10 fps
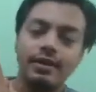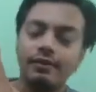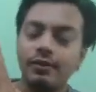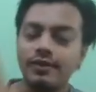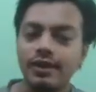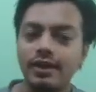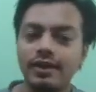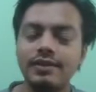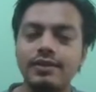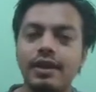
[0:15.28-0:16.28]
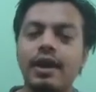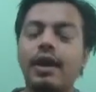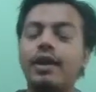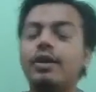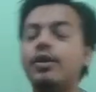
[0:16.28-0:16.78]
series.
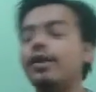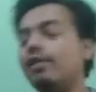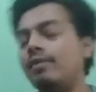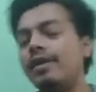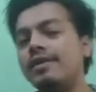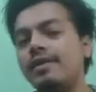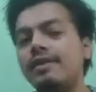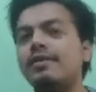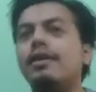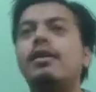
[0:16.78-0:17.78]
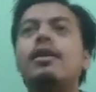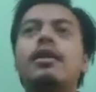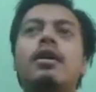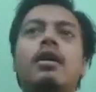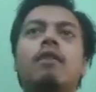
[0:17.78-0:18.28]
And today we'll be discussing
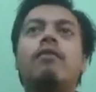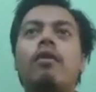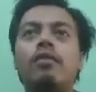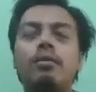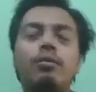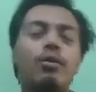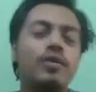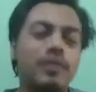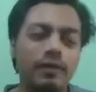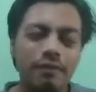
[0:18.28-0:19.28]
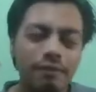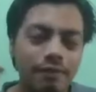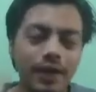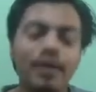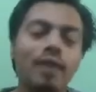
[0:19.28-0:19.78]
one of the most
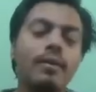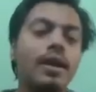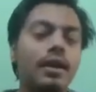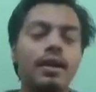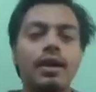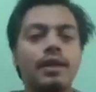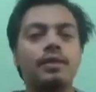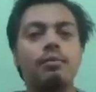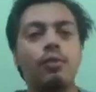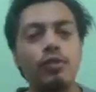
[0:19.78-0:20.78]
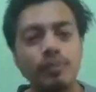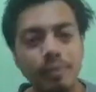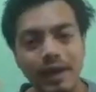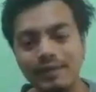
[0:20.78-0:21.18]
fundamental and the most basic